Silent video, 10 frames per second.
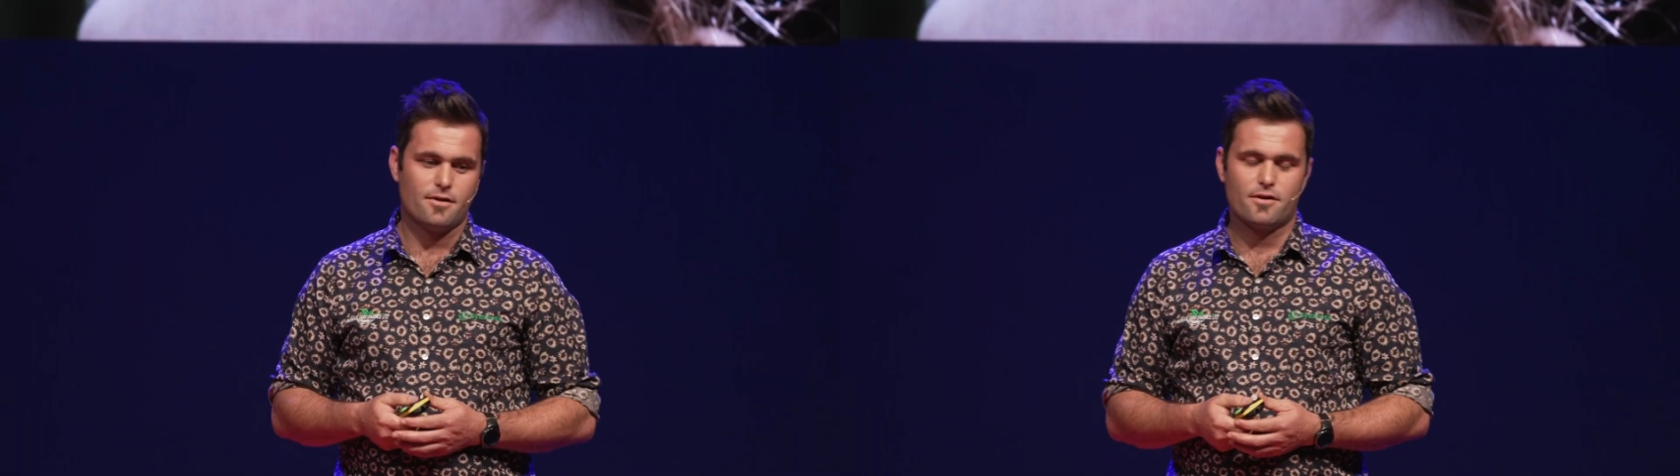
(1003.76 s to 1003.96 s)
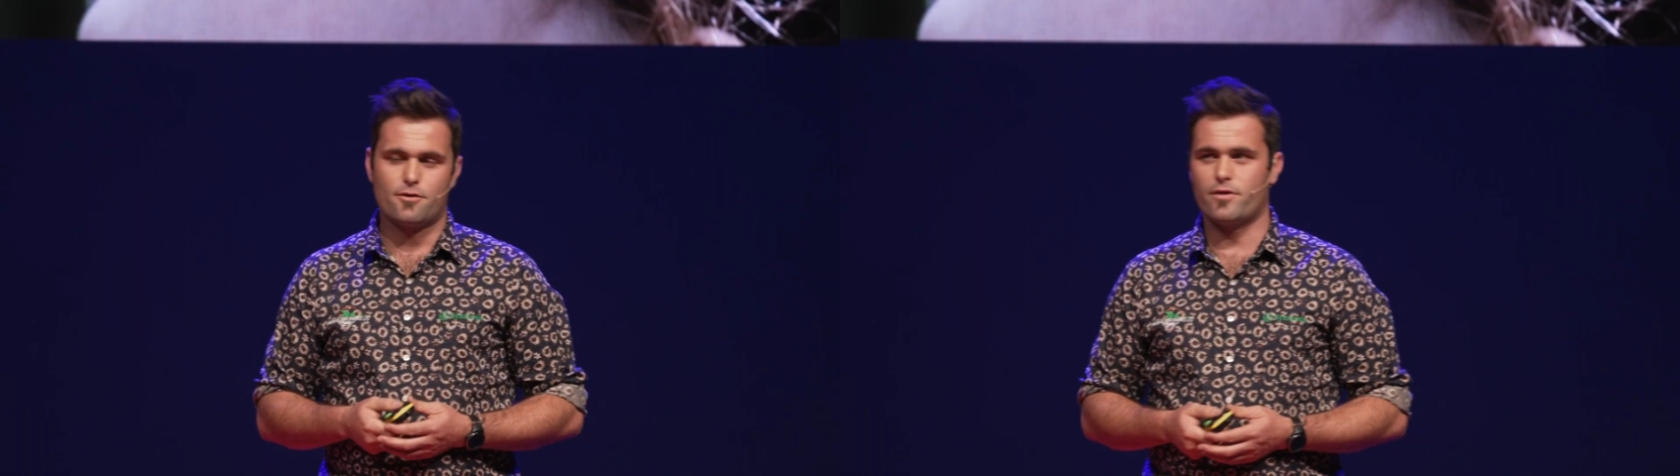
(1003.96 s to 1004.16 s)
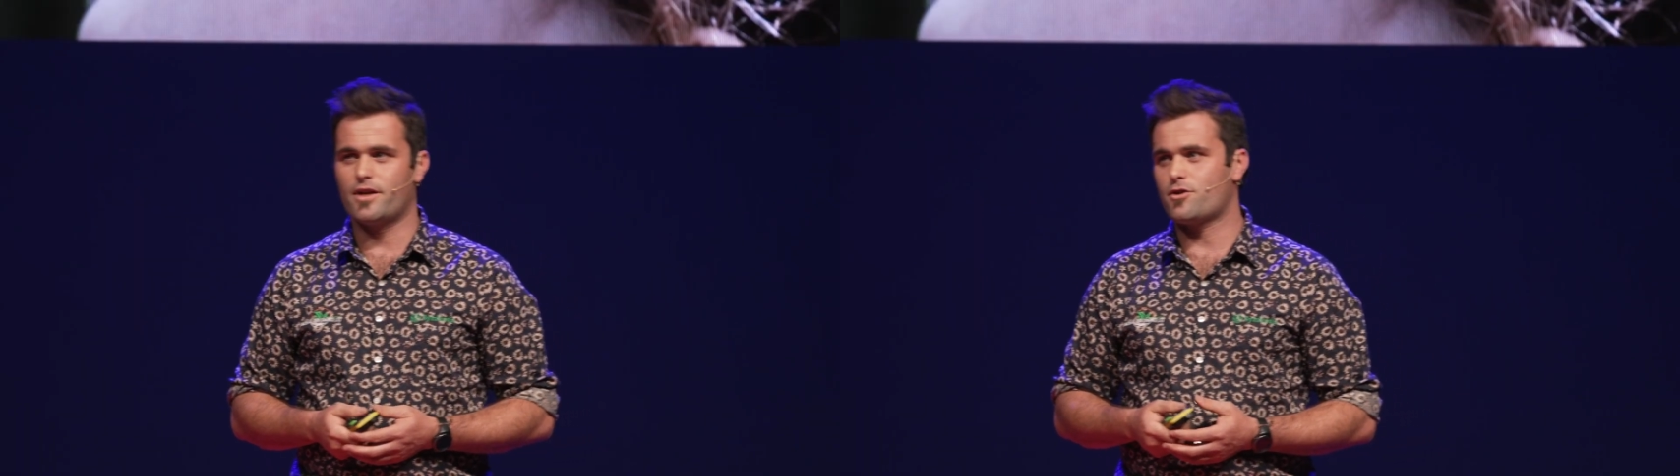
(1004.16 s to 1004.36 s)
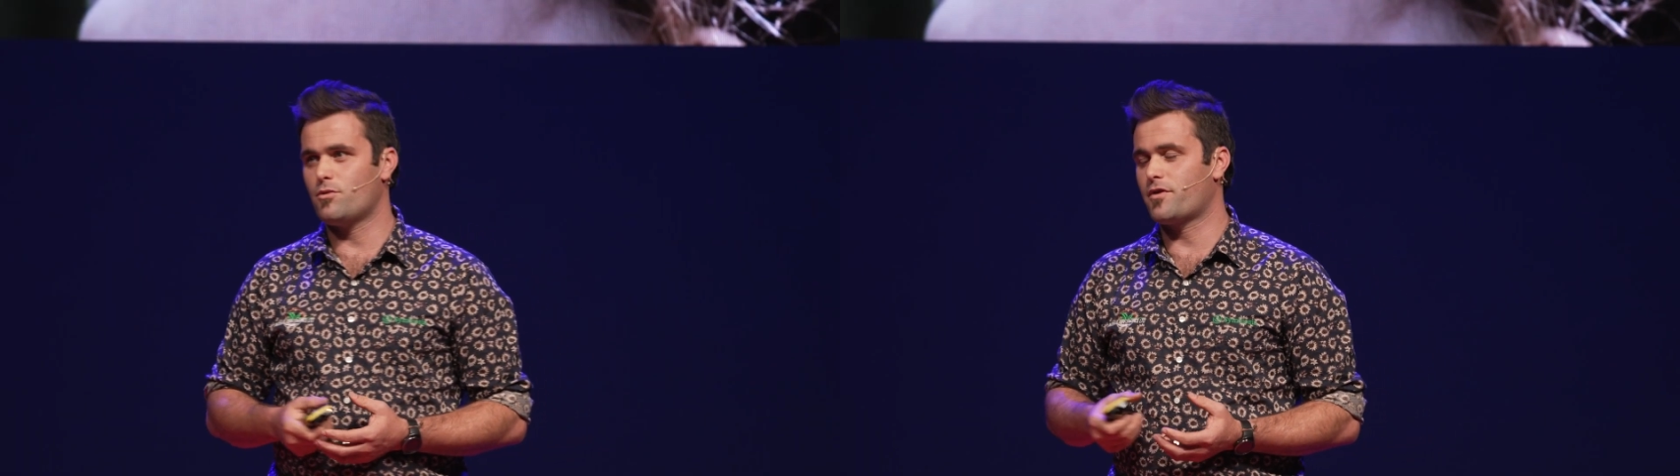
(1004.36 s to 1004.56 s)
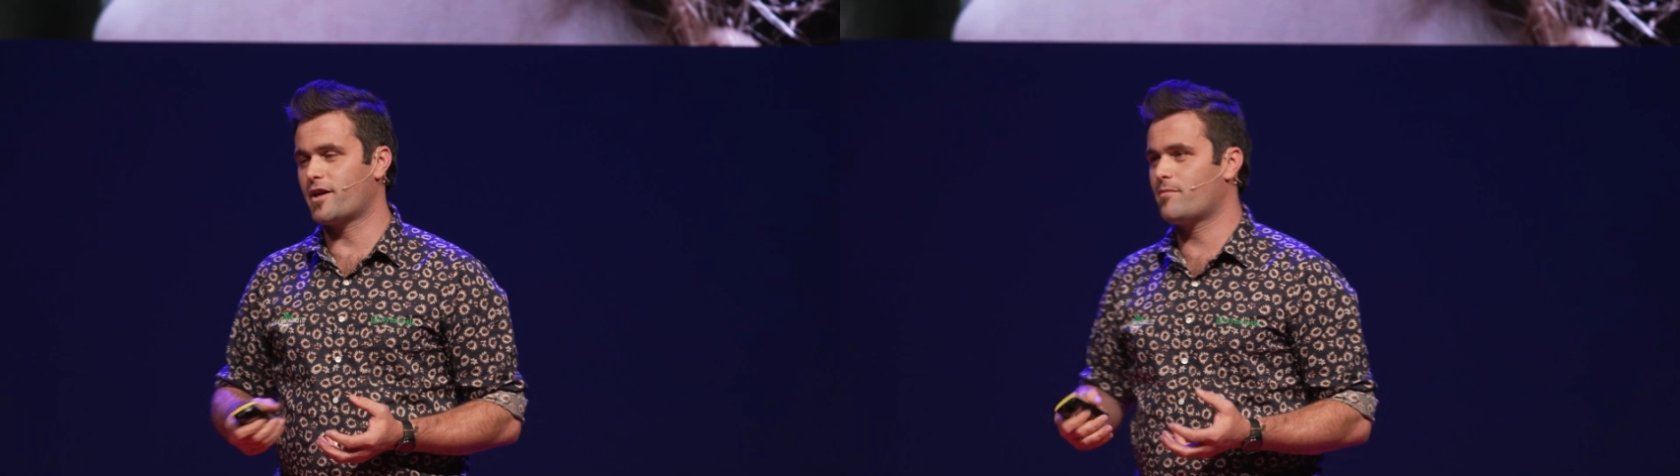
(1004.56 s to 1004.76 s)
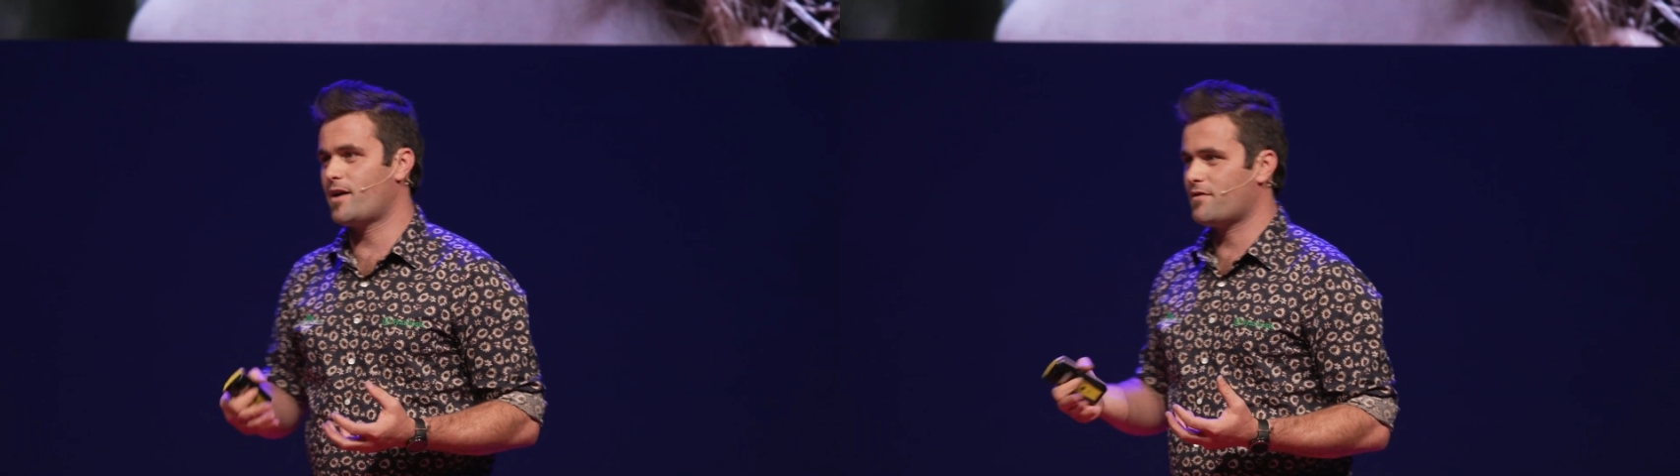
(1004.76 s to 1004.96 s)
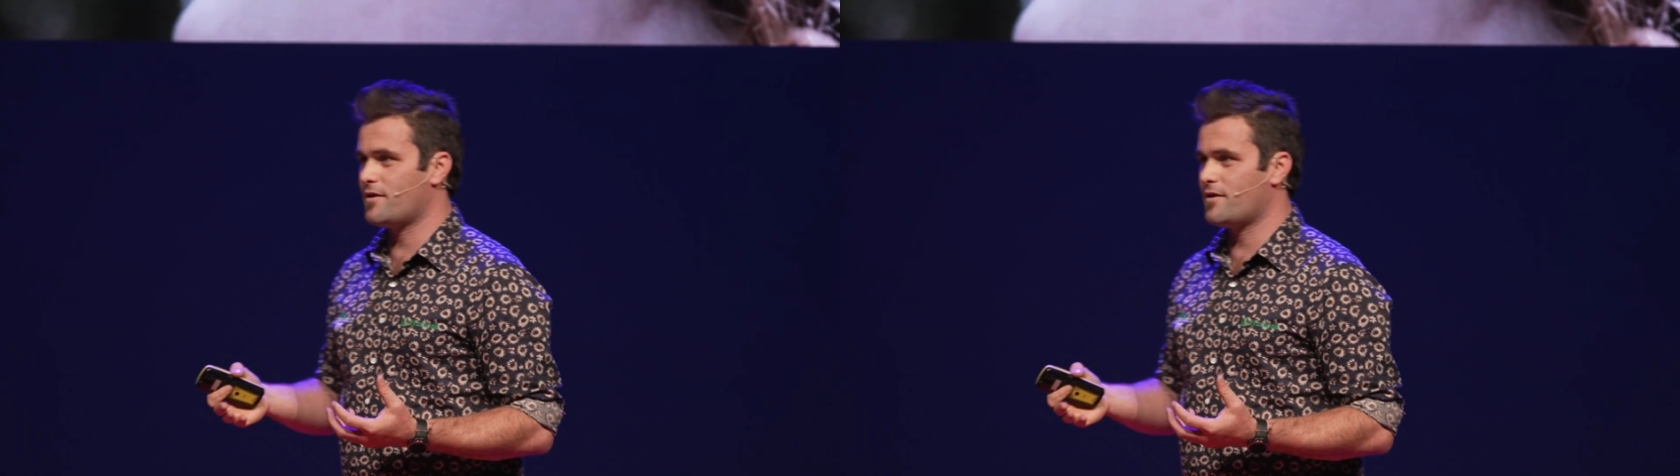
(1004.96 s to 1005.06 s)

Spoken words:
The really cool thing about